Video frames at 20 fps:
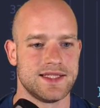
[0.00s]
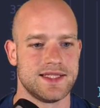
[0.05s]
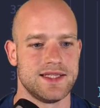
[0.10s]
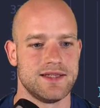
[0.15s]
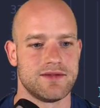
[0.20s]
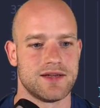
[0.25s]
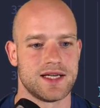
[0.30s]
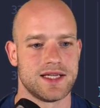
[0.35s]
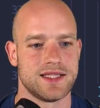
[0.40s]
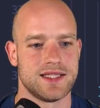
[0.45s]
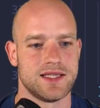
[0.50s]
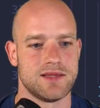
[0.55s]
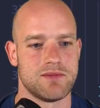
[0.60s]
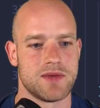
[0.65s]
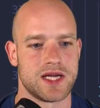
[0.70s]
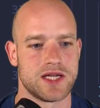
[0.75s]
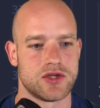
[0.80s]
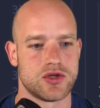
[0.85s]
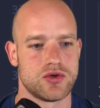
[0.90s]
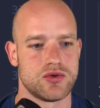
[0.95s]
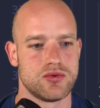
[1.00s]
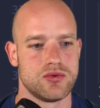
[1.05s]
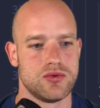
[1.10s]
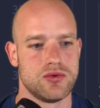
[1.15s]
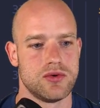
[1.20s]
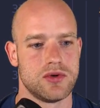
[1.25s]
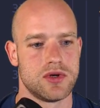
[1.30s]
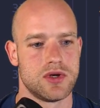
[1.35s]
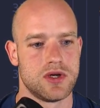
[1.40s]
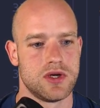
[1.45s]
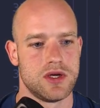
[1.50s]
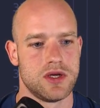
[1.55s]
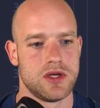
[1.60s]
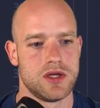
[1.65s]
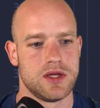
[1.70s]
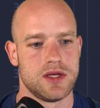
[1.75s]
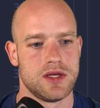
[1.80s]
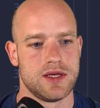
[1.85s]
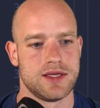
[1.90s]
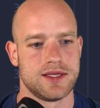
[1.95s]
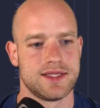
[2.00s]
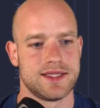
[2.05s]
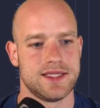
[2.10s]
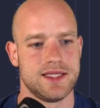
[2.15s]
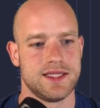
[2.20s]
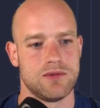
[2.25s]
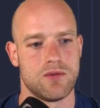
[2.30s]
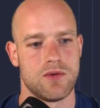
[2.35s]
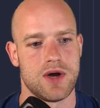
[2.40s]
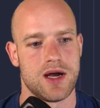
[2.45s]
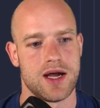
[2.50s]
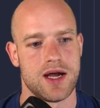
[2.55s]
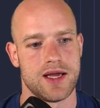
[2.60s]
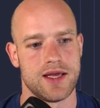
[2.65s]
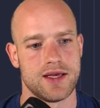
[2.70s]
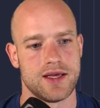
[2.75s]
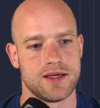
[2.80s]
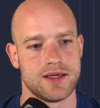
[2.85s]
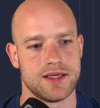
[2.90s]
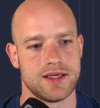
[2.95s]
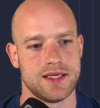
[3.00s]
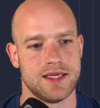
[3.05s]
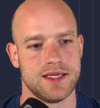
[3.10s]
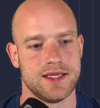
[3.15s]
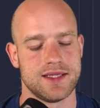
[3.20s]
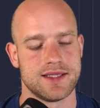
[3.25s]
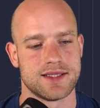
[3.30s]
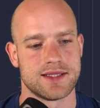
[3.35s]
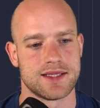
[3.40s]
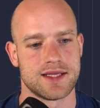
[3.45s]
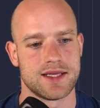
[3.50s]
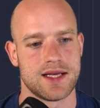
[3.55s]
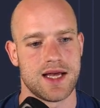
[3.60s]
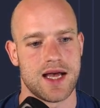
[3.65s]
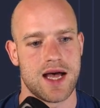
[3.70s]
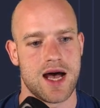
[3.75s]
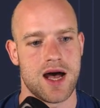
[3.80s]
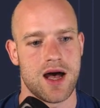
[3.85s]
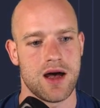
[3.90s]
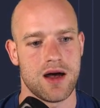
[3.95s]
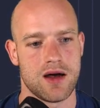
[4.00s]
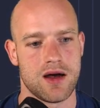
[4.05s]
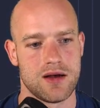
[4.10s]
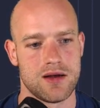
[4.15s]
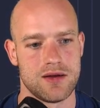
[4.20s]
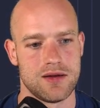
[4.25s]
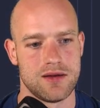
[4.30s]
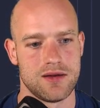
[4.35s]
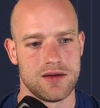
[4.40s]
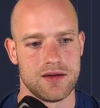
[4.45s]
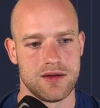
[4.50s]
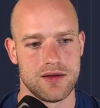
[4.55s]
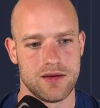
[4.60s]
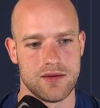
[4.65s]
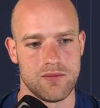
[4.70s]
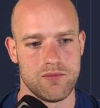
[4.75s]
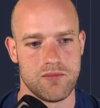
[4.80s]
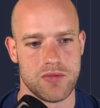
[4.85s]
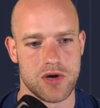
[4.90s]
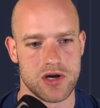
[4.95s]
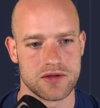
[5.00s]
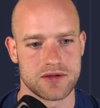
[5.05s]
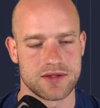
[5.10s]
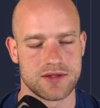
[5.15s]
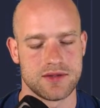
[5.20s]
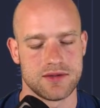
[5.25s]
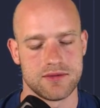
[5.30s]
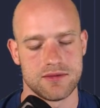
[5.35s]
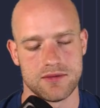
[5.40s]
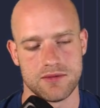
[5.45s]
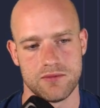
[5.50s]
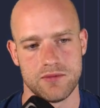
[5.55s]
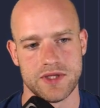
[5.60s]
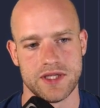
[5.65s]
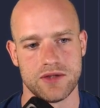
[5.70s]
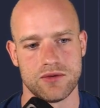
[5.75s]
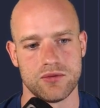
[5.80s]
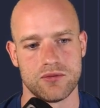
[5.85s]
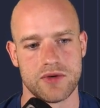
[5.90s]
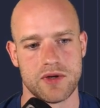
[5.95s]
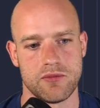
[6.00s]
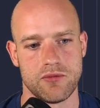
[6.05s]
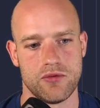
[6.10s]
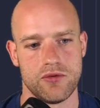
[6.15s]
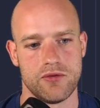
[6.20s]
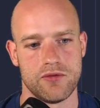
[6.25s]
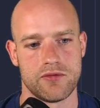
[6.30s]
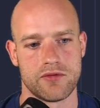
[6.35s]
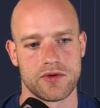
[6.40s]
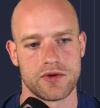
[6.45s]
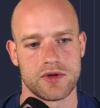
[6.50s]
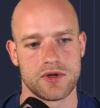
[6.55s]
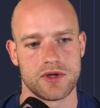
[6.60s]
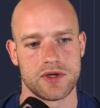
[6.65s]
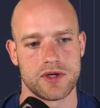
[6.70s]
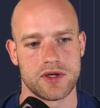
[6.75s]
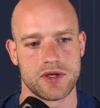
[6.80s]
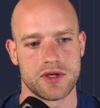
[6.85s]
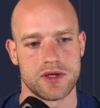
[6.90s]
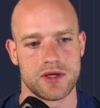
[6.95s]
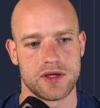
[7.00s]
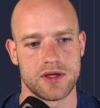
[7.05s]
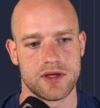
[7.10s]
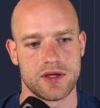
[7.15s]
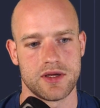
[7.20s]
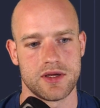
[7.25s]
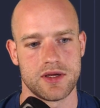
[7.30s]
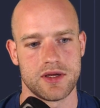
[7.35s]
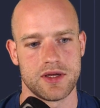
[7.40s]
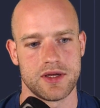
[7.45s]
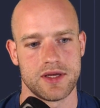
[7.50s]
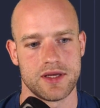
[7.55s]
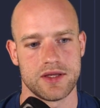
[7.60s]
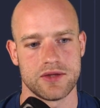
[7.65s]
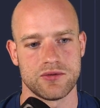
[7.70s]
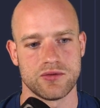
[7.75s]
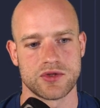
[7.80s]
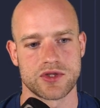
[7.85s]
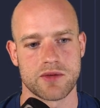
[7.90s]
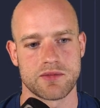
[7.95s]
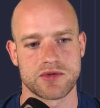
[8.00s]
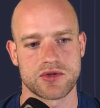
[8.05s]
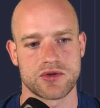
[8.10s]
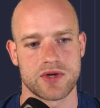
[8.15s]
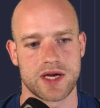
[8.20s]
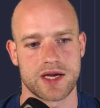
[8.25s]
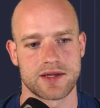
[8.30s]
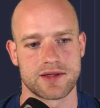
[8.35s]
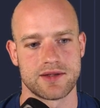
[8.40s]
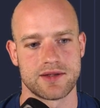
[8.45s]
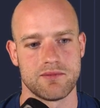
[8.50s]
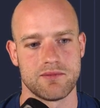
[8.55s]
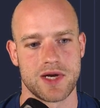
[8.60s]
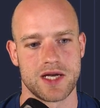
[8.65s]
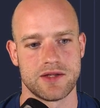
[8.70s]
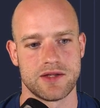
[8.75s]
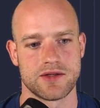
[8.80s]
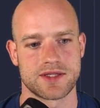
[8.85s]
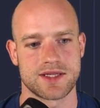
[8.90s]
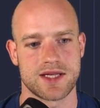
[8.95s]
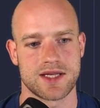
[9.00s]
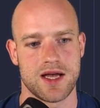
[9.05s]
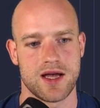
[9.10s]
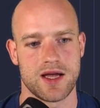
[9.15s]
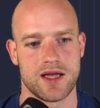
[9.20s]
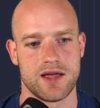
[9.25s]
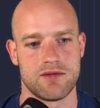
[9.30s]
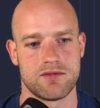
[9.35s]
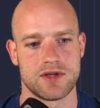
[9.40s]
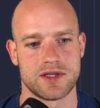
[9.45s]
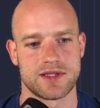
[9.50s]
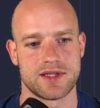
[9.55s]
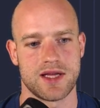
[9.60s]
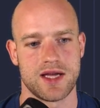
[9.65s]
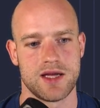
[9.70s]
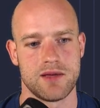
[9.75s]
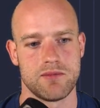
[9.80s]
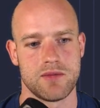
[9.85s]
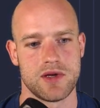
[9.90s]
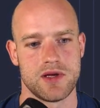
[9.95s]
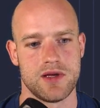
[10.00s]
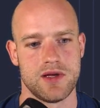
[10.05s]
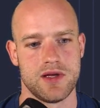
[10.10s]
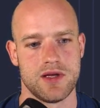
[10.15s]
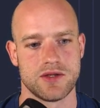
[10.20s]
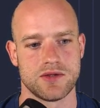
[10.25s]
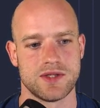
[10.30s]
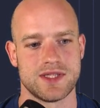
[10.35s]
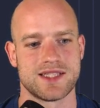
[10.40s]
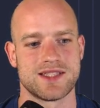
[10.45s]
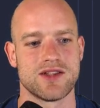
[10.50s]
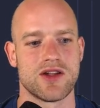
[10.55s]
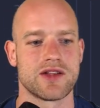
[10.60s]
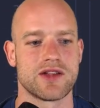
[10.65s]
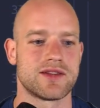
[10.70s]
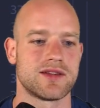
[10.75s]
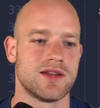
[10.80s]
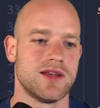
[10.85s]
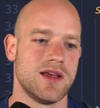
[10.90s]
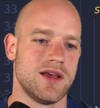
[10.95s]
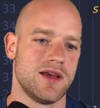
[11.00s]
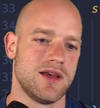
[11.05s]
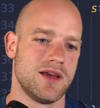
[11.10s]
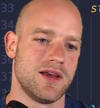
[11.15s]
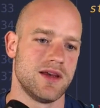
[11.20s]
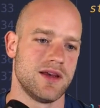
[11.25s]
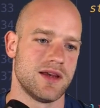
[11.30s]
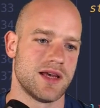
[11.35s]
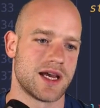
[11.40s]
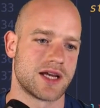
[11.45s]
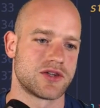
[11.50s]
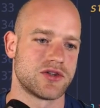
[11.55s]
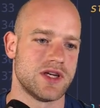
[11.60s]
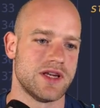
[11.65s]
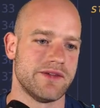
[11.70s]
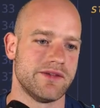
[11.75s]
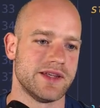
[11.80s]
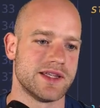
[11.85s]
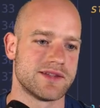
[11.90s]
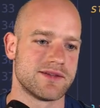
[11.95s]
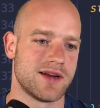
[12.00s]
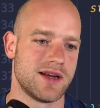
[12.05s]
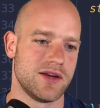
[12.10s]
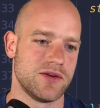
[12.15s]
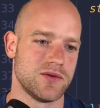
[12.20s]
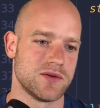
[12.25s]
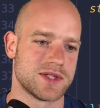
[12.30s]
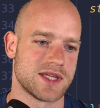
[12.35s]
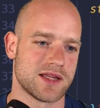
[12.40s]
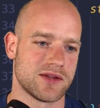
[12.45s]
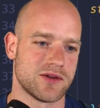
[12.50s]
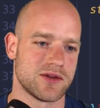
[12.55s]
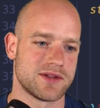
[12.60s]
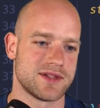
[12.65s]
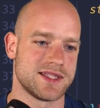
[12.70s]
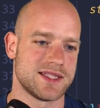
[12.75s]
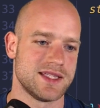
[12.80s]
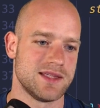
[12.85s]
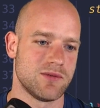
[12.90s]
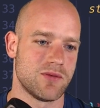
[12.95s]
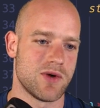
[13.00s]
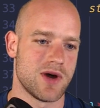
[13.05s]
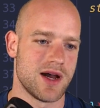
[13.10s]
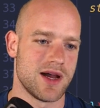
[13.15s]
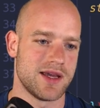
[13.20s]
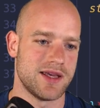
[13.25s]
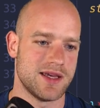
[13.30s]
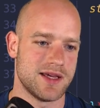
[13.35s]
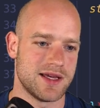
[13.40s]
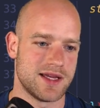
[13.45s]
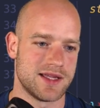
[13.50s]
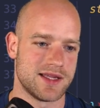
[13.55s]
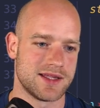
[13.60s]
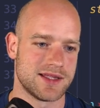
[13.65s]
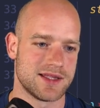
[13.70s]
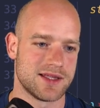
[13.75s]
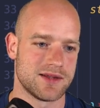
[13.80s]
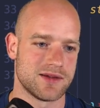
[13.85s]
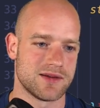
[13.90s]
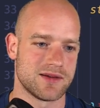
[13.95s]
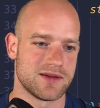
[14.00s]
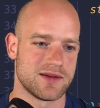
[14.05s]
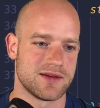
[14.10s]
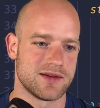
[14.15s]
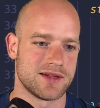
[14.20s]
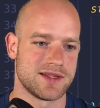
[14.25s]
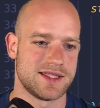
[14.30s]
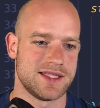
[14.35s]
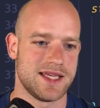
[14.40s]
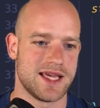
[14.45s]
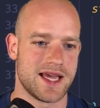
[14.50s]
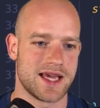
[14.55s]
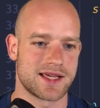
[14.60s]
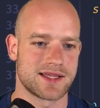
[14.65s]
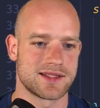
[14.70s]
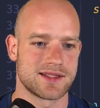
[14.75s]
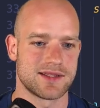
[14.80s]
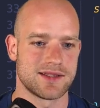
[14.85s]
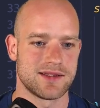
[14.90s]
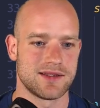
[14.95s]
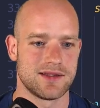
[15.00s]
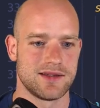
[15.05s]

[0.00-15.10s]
divided by 2, cy is r, but we need to subtract minus r every time. So it's not, actually these values are not cy and cx.